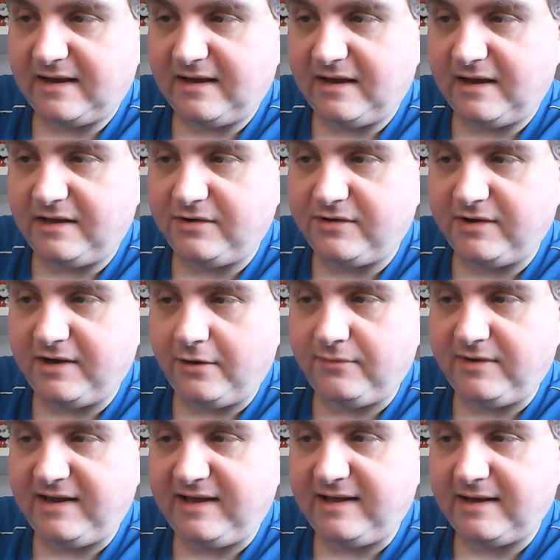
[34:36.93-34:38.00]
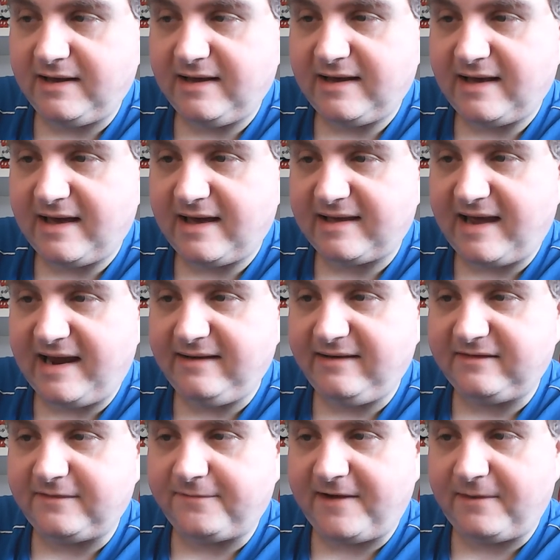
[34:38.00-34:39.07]
You can only gain
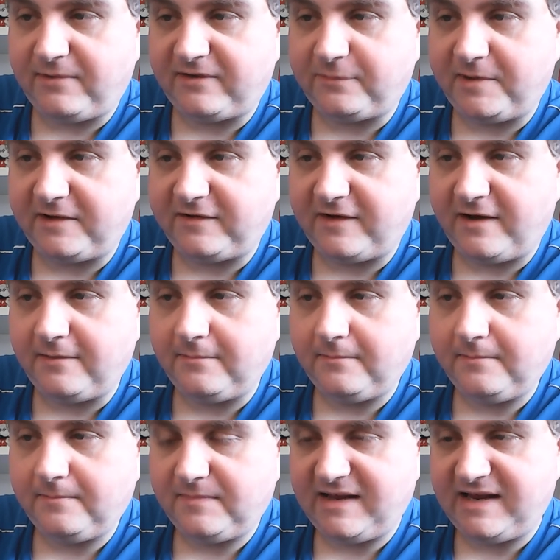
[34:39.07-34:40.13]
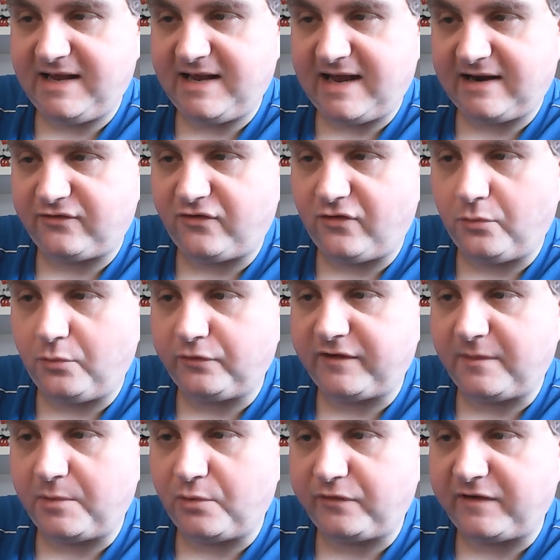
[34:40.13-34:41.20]
this effect once per turn. The extra normal
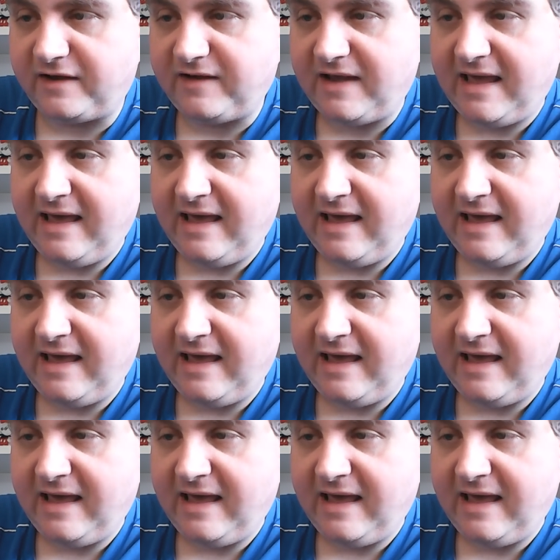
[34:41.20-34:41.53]
summon or set.